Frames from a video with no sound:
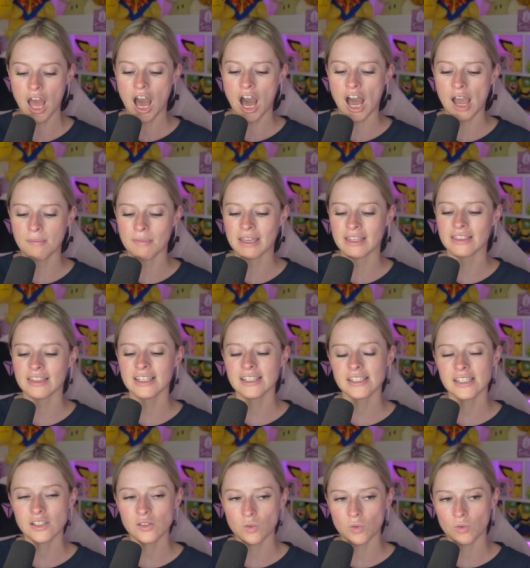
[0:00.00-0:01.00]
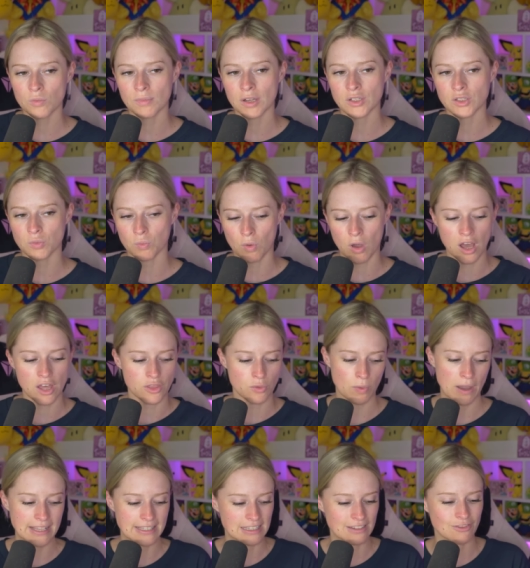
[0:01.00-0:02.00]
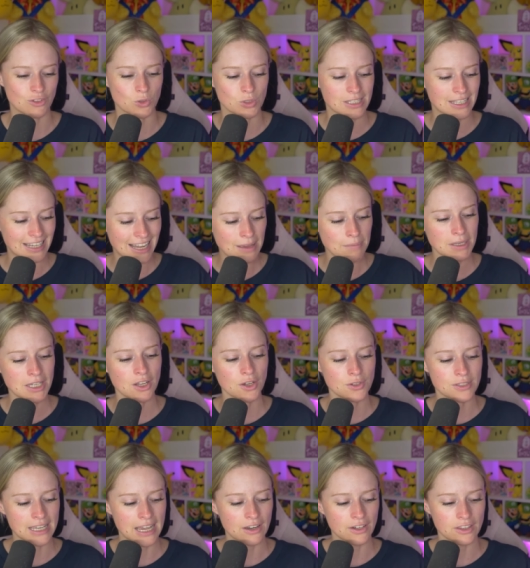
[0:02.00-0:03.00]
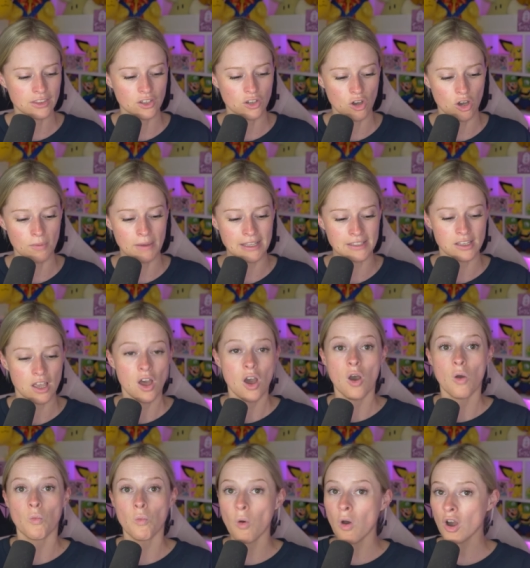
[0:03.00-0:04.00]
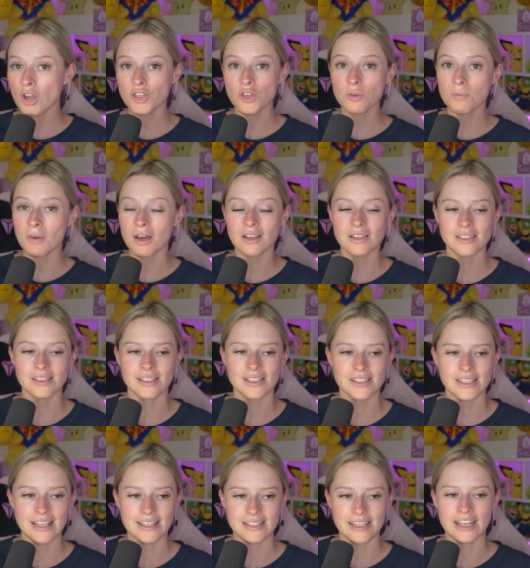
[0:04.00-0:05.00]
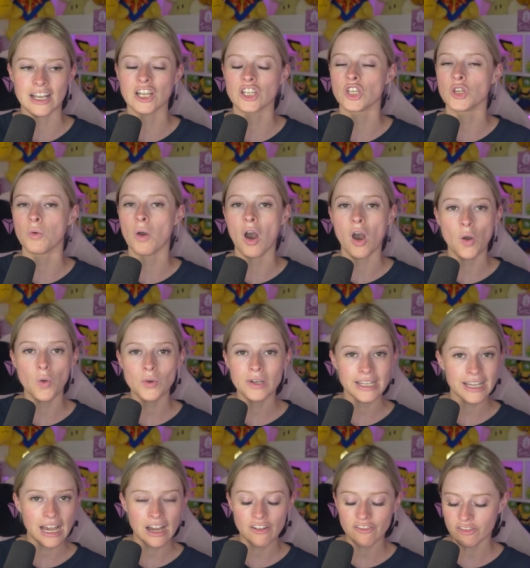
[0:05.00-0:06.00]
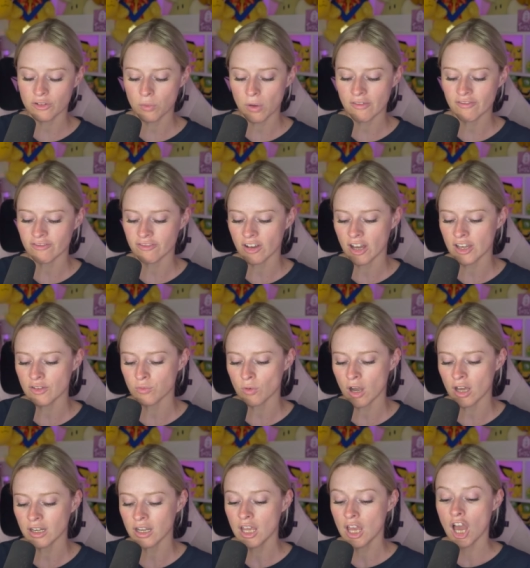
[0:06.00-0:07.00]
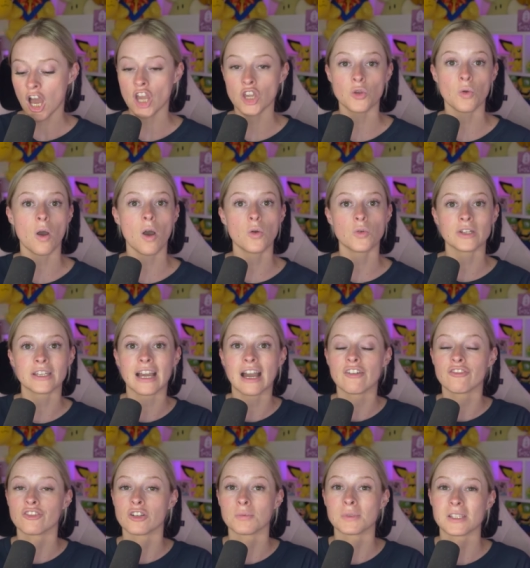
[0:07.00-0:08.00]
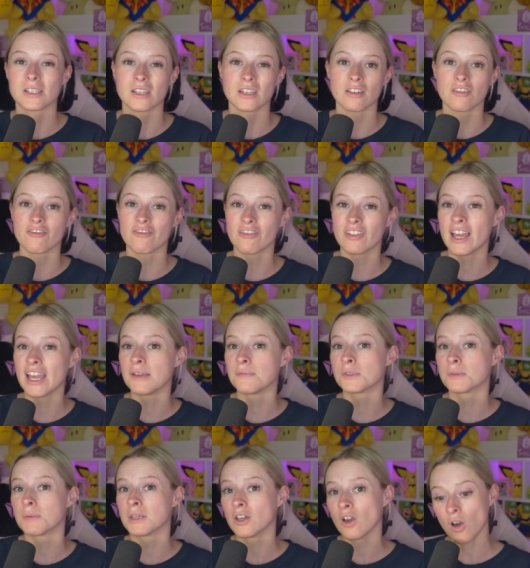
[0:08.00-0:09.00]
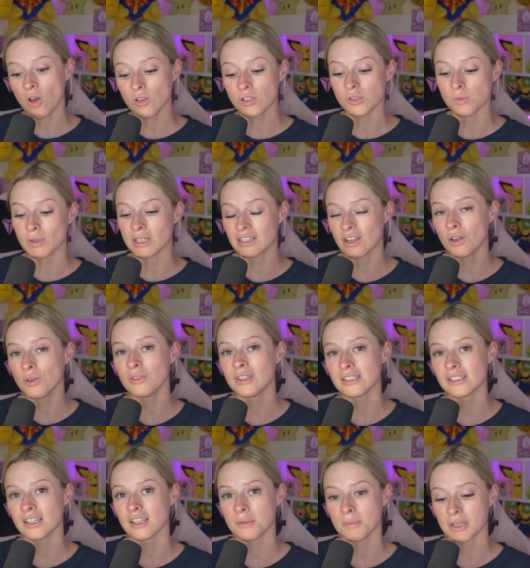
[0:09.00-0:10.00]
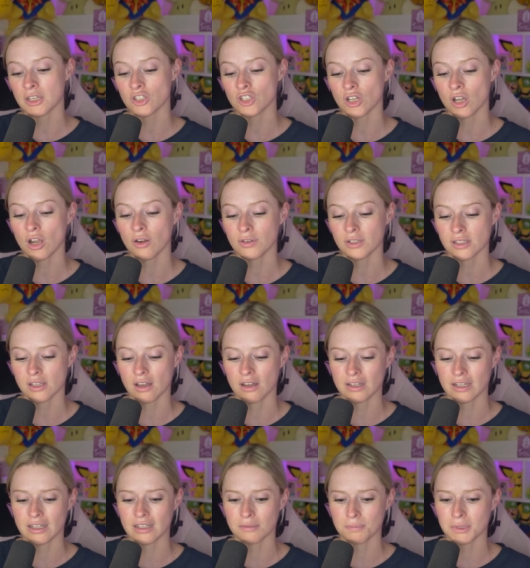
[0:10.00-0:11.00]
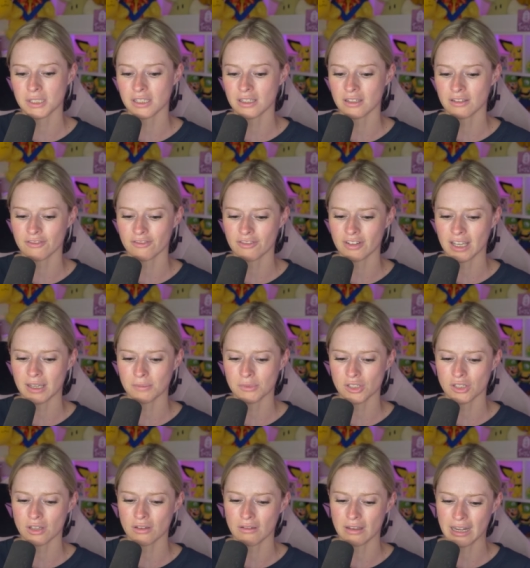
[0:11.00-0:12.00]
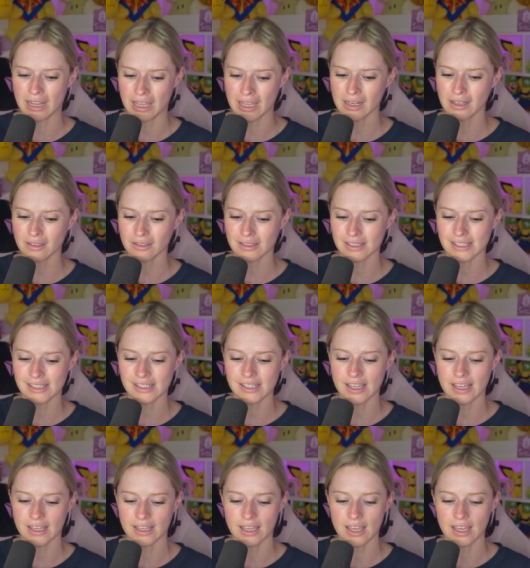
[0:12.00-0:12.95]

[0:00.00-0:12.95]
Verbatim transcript: I mean, this is almost worth waiting for. So let me know down in the comments, what are you master setting? Are you holding out for 151? Are you holding out for Obsidian Flames? Because we know there's going to be a Charizard in Obsidian Flames too, and it looks sick.